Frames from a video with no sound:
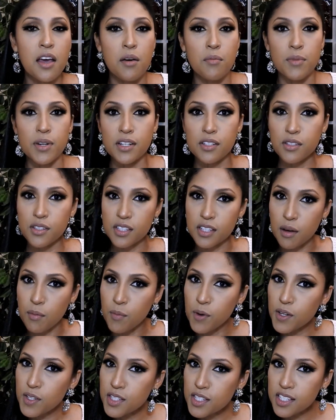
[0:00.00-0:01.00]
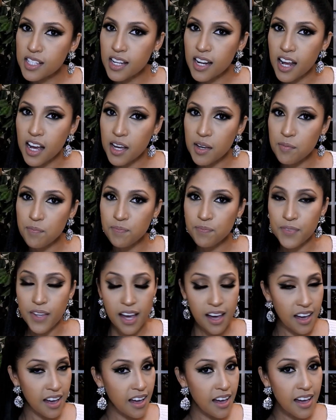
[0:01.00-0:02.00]
Versus a Moissanite,
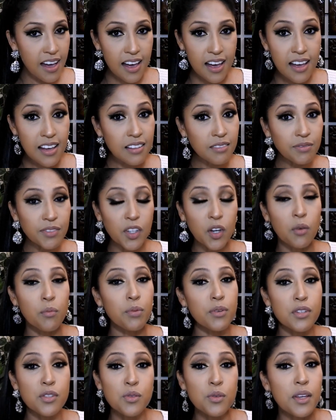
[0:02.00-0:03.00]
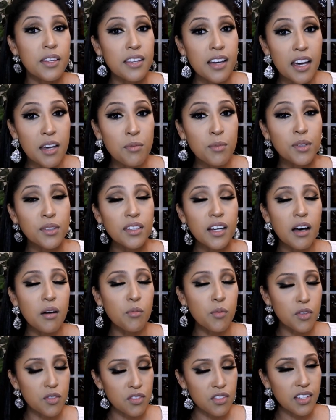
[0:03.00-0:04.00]
compared to a diamond, a
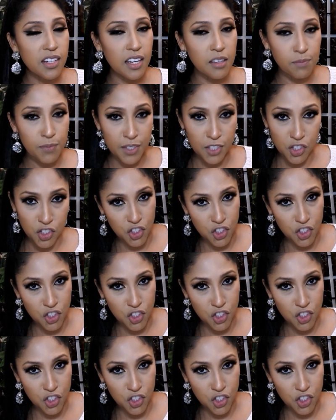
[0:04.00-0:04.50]
Moissanite is